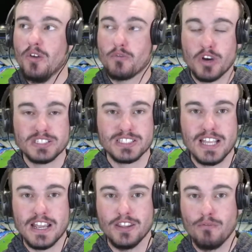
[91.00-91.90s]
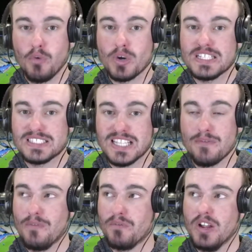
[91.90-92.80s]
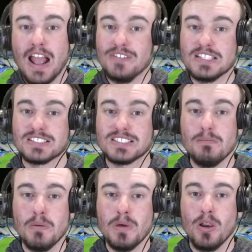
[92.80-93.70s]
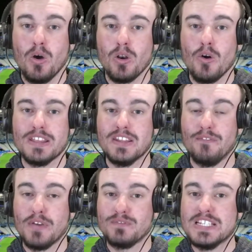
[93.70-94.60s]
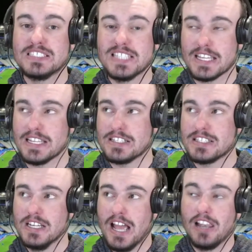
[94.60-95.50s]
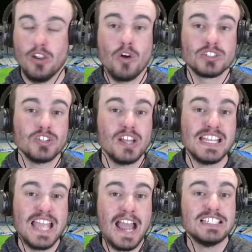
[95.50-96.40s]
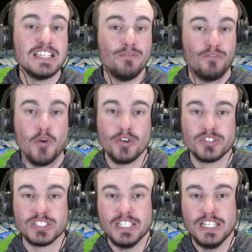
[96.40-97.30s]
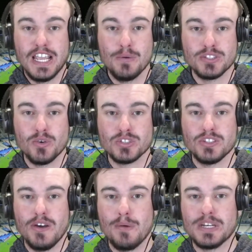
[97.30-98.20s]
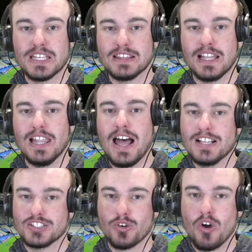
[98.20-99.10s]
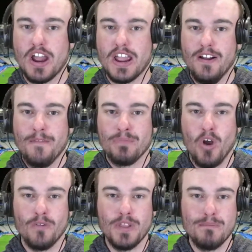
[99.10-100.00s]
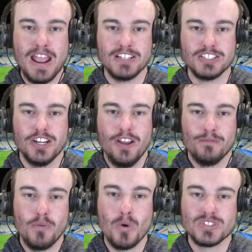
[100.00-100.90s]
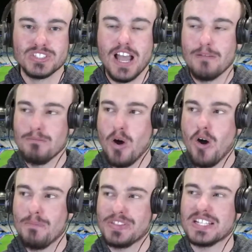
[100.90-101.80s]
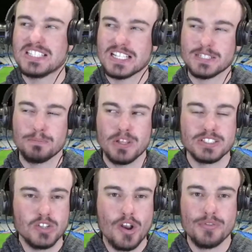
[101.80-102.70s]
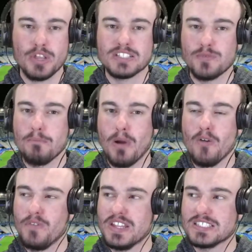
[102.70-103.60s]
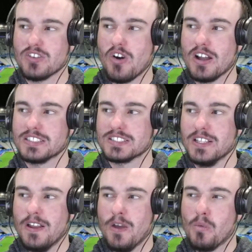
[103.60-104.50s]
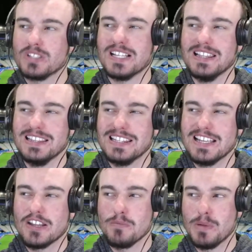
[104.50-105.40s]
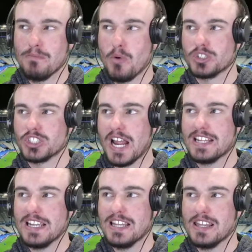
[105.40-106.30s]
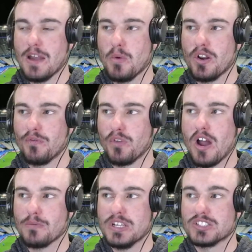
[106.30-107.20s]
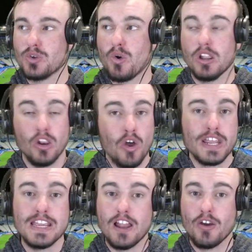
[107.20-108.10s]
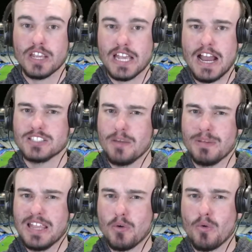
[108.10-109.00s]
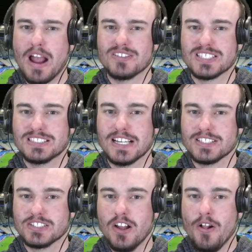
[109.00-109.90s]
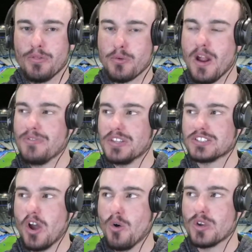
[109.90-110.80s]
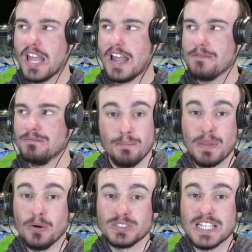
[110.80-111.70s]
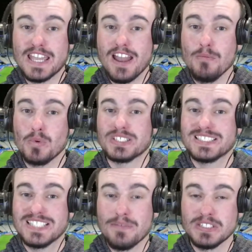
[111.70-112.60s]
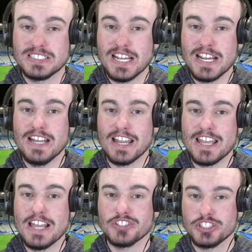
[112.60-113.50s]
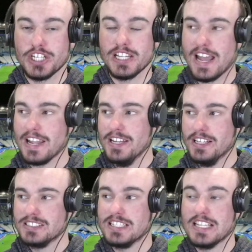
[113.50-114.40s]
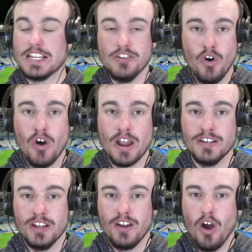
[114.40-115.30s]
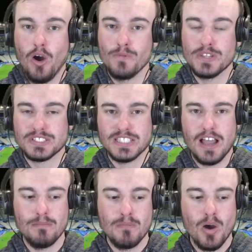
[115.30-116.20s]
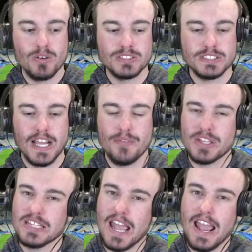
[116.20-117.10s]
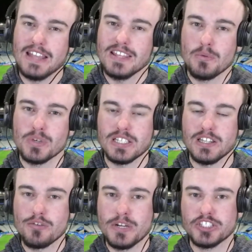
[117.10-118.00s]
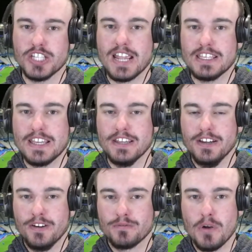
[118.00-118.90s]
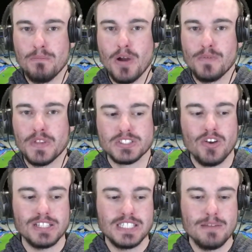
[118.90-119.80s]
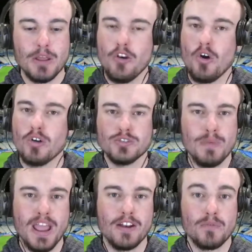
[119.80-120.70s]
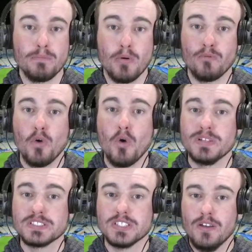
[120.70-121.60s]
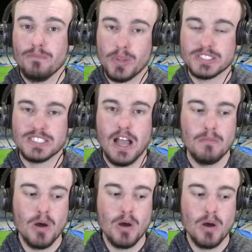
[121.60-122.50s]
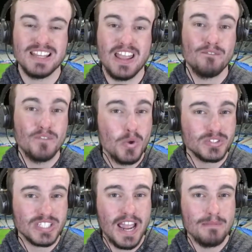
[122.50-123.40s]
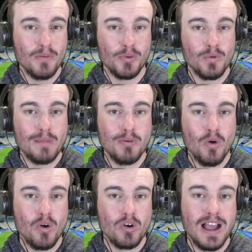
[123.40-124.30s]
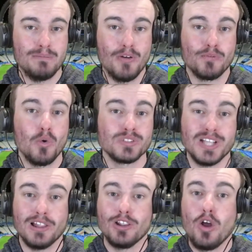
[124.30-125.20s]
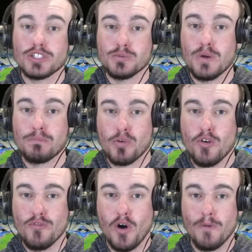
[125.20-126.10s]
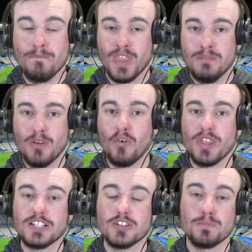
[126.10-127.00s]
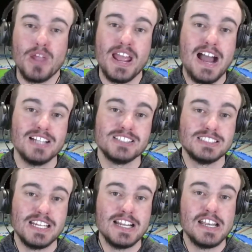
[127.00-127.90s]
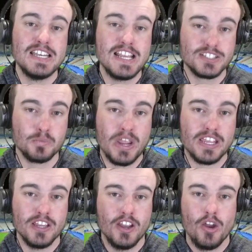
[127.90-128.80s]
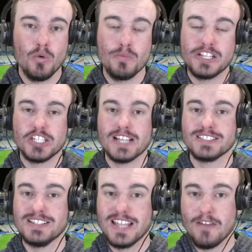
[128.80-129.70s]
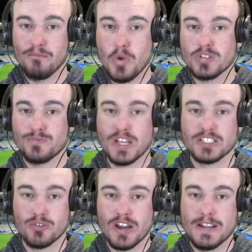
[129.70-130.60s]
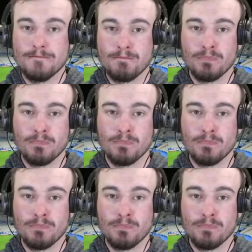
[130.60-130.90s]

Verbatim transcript: Fritz Lee in the 47th, and then Sama Malolo in the 52nd, alongside the 81st. He was also able to get the last try of the match for Samoa, but the discipline side of things for both of these sides was a little bit more shaky than they would have liked. We saw a lot of yellow cards, I believe around six throughout this whole game. Penalty count was 17 against Chile to the nine of the Samoans. And I think the handling was a little bit shaky from both of the sides here, but not too bad of a performance for the Samoans in their first game of the Rugby World Cup. Of course, a lot to improve on before they do play Argentina next week, who will be chasing their first victory.